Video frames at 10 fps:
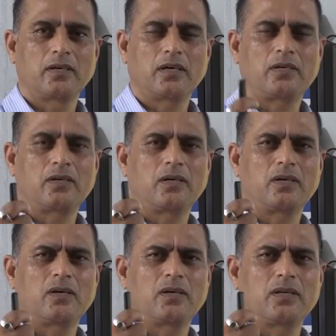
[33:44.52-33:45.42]
Or
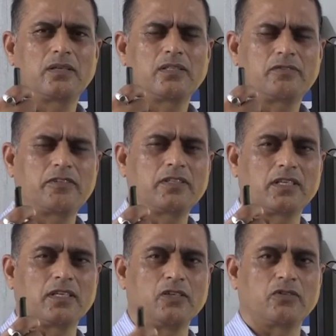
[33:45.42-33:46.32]
different
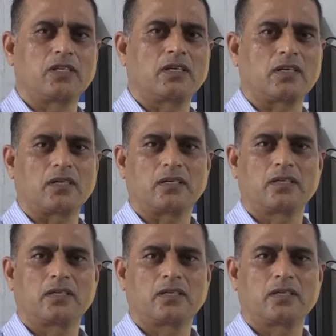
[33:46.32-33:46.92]
thing you think?